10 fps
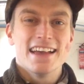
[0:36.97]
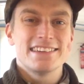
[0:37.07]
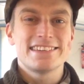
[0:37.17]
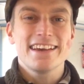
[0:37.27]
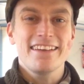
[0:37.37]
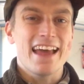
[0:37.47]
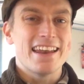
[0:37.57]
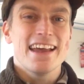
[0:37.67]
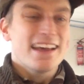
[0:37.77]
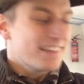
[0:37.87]
So
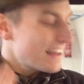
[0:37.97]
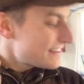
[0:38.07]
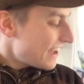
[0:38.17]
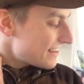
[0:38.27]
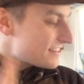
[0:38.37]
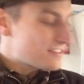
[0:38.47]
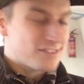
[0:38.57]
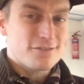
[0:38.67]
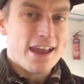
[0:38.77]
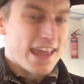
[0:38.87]
then, let's get
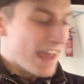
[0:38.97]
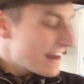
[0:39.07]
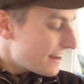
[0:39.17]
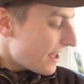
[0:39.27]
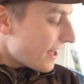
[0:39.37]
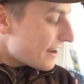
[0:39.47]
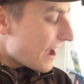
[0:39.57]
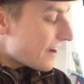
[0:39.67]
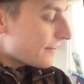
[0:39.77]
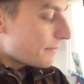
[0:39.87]
straight in.
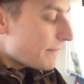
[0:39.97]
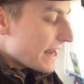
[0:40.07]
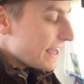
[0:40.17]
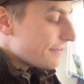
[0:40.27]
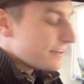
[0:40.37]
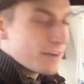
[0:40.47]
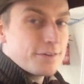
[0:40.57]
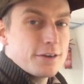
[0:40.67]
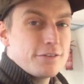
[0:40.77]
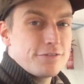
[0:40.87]
Now, many of
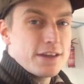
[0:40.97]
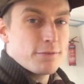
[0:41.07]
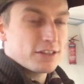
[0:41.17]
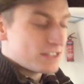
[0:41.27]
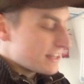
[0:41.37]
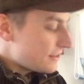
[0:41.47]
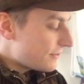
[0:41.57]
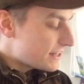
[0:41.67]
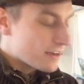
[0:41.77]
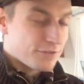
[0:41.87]
you who've been watching these
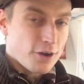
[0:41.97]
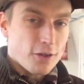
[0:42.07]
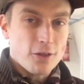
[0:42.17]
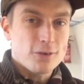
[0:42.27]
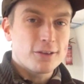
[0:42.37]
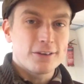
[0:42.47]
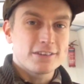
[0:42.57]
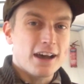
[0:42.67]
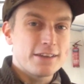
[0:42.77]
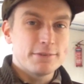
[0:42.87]
videos for a long
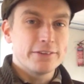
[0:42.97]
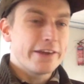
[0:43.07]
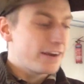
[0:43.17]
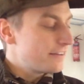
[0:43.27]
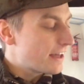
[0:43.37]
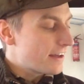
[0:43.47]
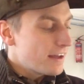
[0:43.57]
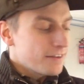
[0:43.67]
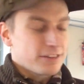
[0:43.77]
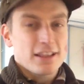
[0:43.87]
time will know that
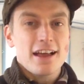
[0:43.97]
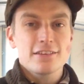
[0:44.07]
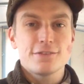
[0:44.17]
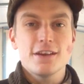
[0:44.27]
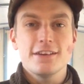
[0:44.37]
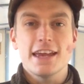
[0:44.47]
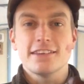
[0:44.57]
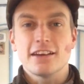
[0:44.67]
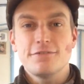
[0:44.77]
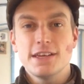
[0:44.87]
for the last few
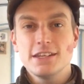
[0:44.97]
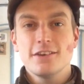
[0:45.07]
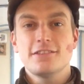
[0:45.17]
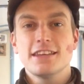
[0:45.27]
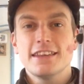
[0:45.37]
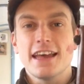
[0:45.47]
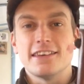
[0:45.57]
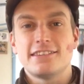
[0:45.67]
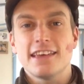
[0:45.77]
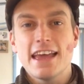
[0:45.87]
years I've been using
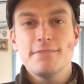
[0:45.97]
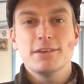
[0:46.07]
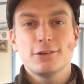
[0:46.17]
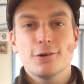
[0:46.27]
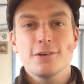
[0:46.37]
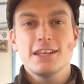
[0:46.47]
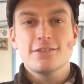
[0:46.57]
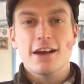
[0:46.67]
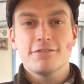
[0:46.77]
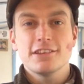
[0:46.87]
this, a Midori
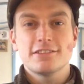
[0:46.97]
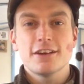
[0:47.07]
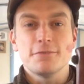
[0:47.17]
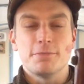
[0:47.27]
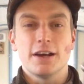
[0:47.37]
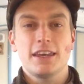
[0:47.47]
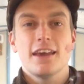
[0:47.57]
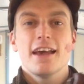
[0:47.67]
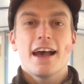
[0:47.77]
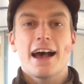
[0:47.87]
Traveller's Notebook,
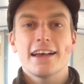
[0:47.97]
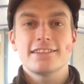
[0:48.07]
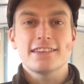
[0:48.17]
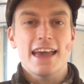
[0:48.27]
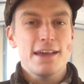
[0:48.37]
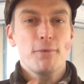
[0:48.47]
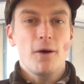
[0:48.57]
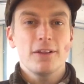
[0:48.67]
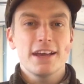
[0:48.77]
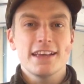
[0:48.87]
as a
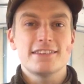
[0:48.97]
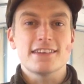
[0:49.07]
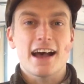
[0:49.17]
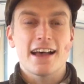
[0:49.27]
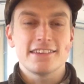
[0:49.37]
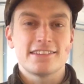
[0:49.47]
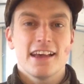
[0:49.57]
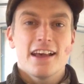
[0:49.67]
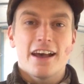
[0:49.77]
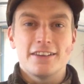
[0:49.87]
wallet, as
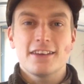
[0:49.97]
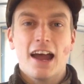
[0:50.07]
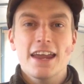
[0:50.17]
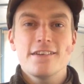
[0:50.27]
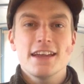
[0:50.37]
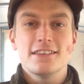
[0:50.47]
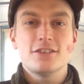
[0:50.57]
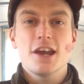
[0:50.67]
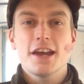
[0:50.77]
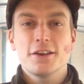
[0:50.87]
a diary and
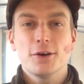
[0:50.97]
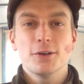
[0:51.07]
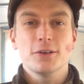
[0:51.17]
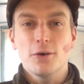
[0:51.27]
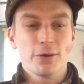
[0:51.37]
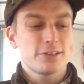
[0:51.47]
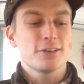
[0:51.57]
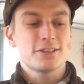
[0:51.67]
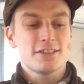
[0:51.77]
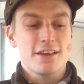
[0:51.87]
journal, all
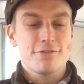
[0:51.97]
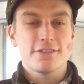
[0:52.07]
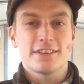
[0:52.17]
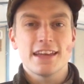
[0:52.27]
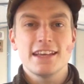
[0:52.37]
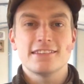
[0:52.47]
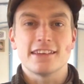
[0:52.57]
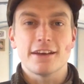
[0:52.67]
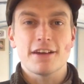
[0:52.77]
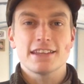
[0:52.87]
sorts of different things,
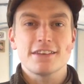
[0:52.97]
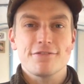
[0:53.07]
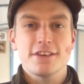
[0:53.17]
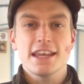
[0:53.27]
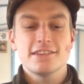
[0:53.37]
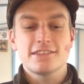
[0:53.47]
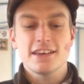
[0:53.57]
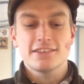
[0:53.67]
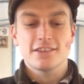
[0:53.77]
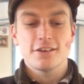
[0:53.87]
and I've had different
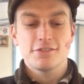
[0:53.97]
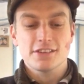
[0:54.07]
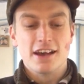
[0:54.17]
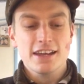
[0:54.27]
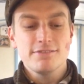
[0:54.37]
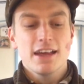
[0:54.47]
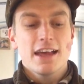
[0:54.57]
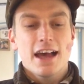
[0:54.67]
inserts over time.